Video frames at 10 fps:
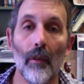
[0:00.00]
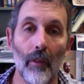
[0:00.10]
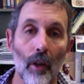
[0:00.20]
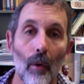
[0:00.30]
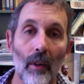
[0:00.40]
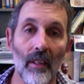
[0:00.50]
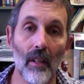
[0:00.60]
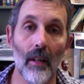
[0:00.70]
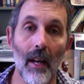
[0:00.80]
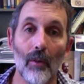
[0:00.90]
of the
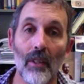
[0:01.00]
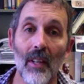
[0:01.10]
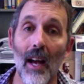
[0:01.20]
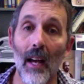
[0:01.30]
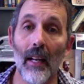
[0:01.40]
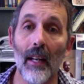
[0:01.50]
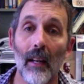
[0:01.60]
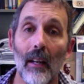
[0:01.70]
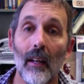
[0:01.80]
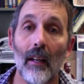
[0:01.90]
goings-on outside
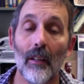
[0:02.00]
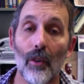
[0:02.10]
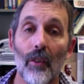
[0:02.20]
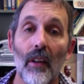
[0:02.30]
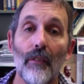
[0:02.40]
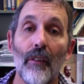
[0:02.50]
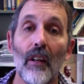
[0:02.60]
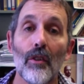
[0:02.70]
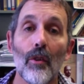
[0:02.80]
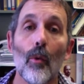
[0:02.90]
until they'd
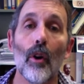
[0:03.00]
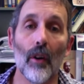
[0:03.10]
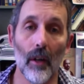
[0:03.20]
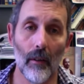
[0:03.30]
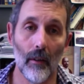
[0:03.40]
finished the work.